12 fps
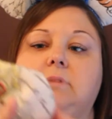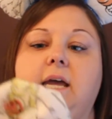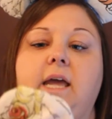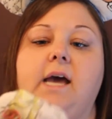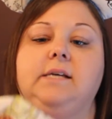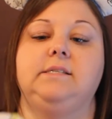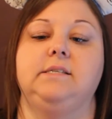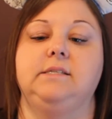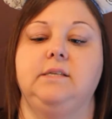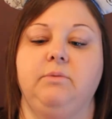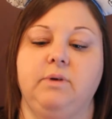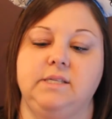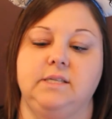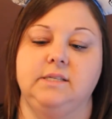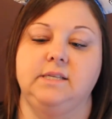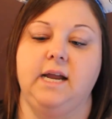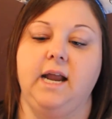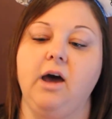I guess, since it was
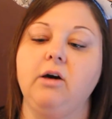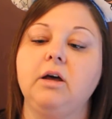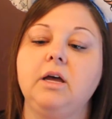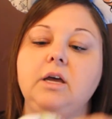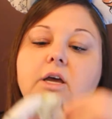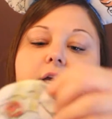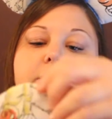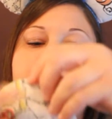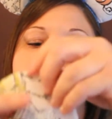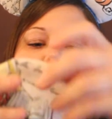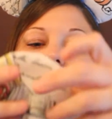inside out. You turn